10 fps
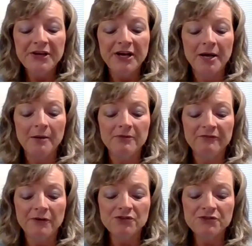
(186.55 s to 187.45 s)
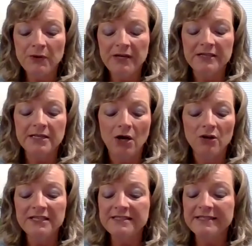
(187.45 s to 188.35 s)
The first one is
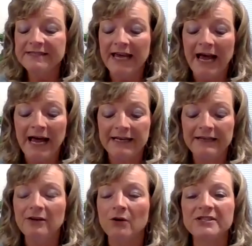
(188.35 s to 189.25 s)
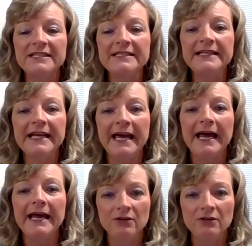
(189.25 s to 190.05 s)
cholecystokinin, or CCK.